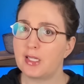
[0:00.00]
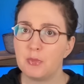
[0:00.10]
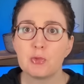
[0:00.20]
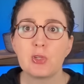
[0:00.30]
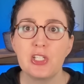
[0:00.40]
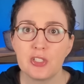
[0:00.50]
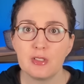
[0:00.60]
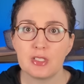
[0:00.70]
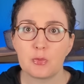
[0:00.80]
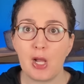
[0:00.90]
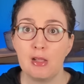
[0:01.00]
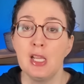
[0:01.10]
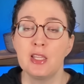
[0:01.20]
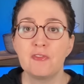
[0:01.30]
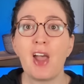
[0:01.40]
It can be regional as well.
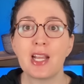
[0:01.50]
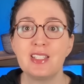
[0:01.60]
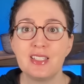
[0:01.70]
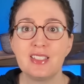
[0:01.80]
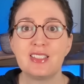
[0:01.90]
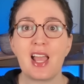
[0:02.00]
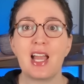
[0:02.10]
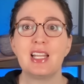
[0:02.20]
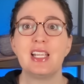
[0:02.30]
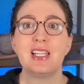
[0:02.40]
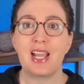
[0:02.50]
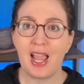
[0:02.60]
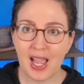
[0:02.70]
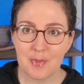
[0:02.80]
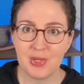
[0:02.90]
The fact is that it
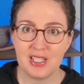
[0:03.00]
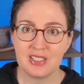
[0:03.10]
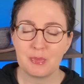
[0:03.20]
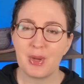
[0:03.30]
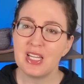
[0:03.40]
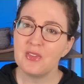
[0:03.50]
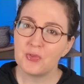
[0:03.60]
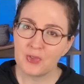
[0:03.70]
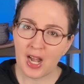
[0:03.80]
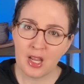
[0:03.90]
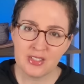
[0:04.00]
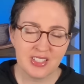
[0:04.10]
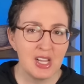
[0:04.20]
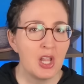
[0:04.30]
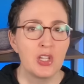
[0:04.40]
happens. But in
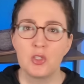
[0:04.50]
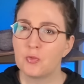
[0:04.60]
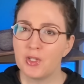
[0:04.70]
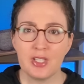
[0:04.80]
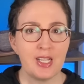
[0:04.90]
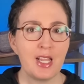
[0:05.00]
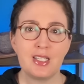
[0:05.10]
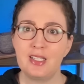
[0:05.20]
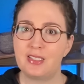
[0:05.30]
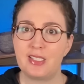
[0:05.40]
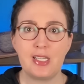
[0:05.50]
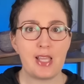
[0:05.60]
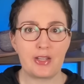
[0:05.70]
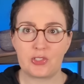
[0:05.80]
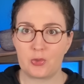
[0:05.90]
France, you're really not going to see
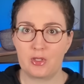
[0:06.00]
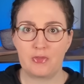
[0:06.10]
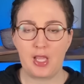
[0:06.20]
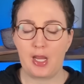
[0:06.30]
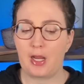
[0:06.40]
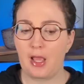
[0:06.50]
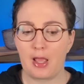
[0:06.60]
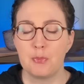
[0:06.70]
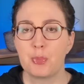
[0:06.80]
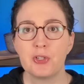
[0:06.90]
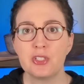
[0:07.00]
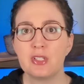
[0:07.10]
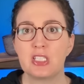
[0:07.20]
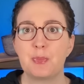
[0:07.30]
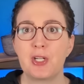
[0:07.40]
that sort of thing. In
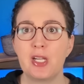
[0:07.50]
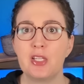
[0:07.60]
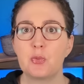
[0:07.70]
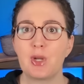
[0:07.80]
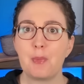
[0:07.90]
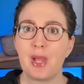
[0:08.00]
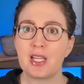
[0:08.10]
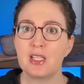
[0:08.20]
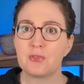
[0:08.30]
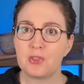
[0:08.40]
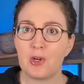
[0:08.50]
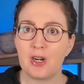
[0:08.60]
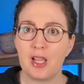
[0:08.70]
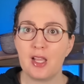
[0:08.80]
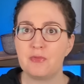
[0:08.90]
personal experience, when I'm back in
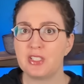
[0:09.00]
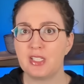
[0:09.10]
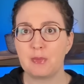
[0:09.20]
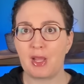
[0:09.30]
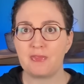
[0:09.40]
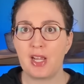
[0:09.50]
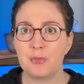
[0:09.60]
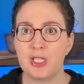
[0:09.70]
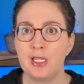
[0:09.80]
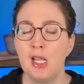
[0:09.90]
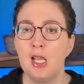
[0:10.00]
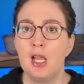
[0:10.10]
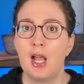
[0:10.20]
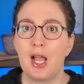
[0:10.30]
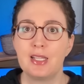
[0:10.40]
Florida visiting my family,
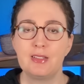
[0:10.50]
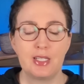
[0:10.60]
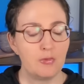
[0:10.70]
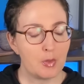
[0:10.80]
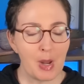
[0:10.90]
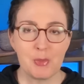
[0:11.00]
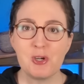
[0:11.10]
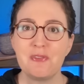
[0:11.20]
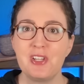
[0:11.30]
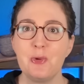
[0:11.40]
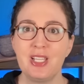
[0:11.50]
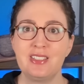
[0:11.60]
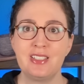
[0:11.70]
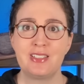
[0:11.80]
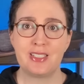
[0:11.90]
I can remember a few
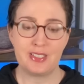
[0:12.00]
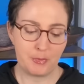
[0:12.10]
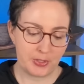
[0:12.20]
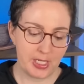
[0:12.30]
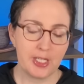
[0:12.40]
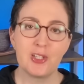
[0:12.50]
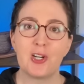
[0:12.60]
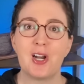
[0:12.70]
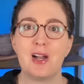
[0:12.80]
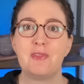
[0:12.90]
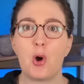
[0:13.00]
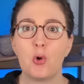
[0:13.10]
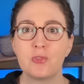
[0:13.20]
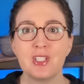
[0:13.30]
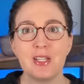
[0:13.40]
instances in particular of
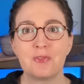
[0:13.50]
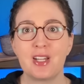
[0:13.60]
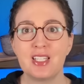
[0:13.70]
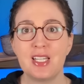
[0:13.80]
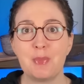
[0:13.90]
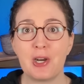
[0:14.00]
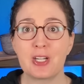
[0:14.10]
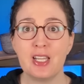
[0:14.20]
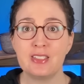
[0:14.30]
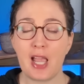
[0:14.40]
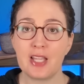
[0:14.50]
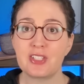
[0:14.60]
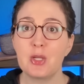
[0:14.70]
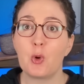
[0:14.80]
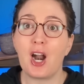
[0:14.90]
overly friendly Americans
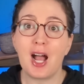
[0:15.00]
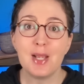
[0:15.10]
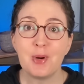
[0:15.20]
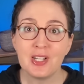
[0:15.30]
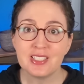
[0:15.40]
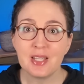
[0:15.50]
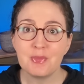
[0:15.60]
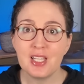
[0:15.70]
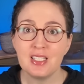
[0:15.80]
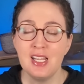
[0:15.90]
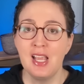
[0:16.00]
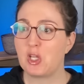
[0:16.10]
asking where I bought something.